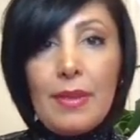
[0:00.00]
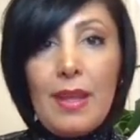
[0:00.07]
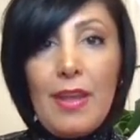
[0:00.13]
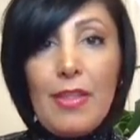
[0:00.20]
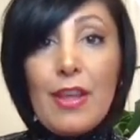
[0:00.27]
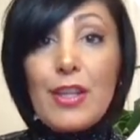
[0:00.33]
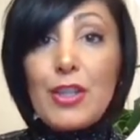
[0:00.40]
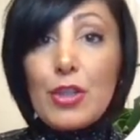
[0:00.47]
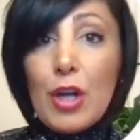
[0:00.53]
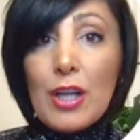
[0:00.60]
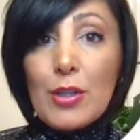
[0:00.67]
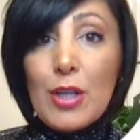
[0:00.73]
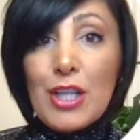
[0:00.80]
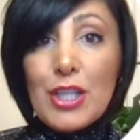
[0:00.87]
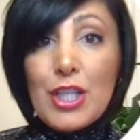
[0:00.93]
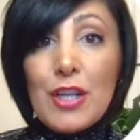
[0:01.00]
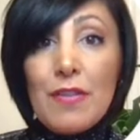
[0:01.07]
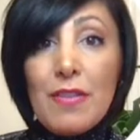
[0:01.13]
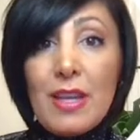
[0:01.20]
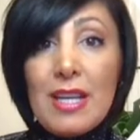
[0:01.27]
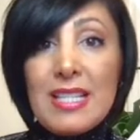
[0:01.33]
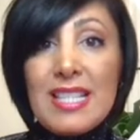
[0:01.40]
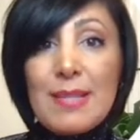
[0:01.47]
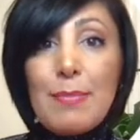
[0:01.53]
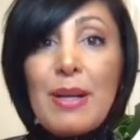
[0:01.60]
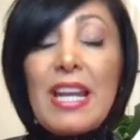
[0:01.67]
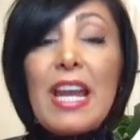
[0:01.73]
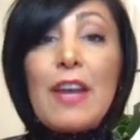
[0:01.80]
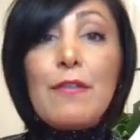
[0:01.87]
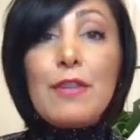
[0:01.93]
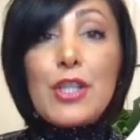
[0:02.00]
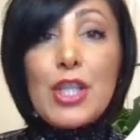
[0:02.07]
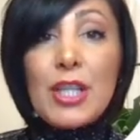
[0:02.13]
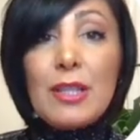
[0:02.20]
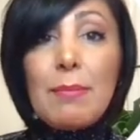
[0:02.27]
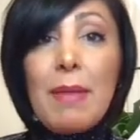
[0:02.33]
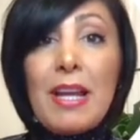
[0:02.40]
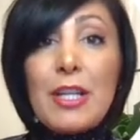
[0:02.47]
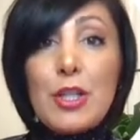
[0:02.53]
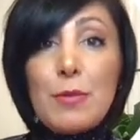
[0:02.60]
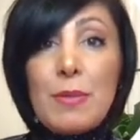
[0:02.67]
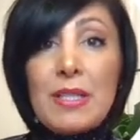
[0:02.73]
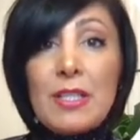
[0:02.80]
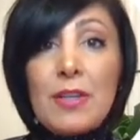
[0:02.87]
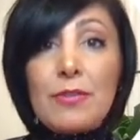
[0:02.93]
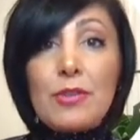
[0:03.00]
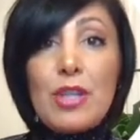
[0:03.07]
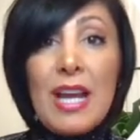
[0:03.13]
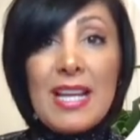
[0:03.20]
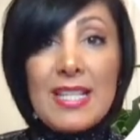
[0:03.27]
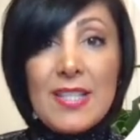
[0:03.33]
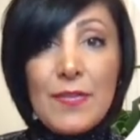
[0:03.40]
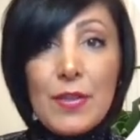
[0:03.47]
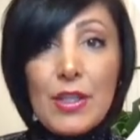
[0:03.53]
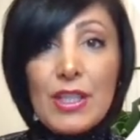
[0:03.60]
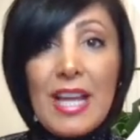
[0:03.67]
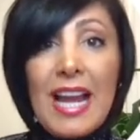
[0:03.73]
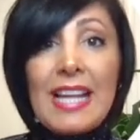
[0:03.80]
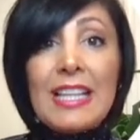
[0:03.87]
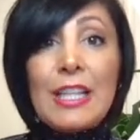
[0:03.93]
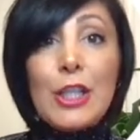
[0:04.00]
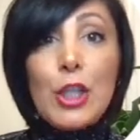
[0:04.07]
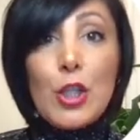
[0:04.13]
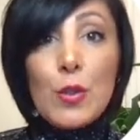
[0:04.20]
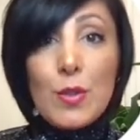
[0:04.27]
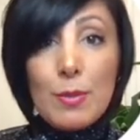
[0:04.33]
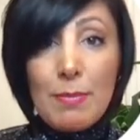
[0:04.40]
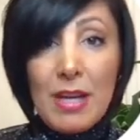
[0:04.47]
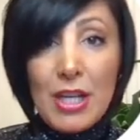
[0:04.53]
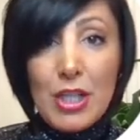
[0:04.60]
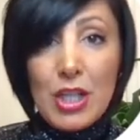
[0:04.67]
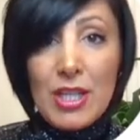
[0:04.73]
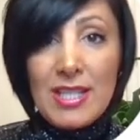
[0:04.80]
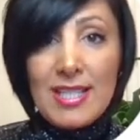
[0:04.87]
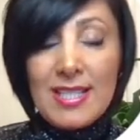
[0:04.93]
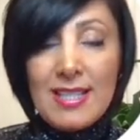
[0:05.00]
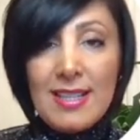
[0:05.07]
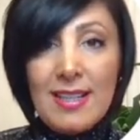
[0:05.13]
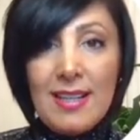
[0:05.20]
They try to achieve this by efficient management of transferred and in-use pages